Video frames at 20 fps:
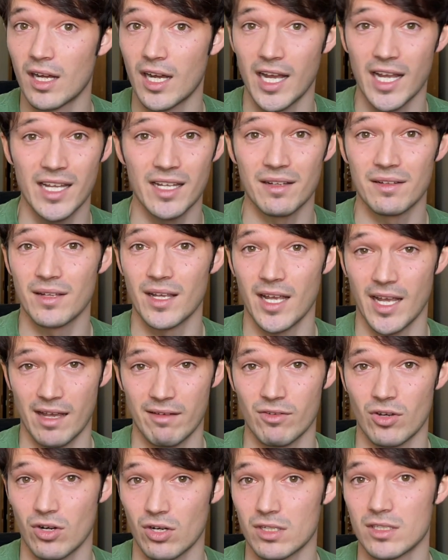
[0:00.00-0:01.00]
I
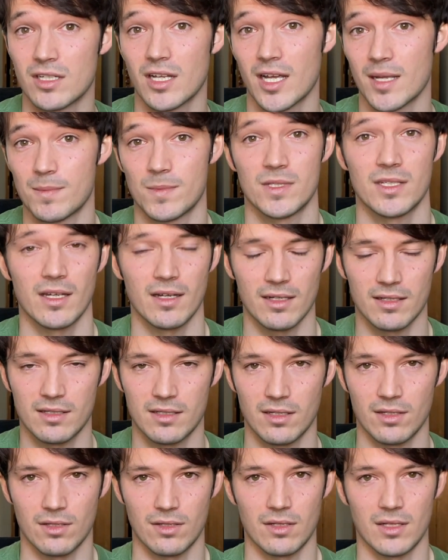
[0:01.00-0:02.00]
have a hard time sitting
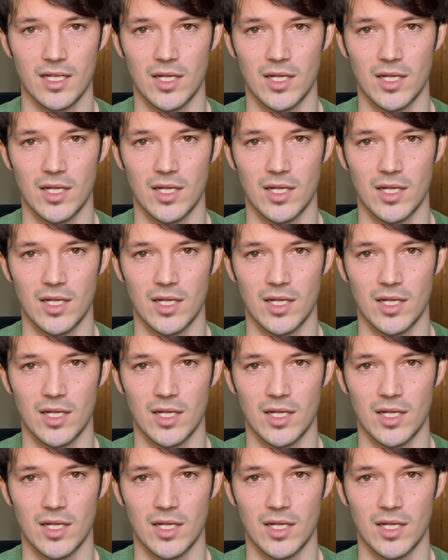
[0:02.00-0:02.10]
still.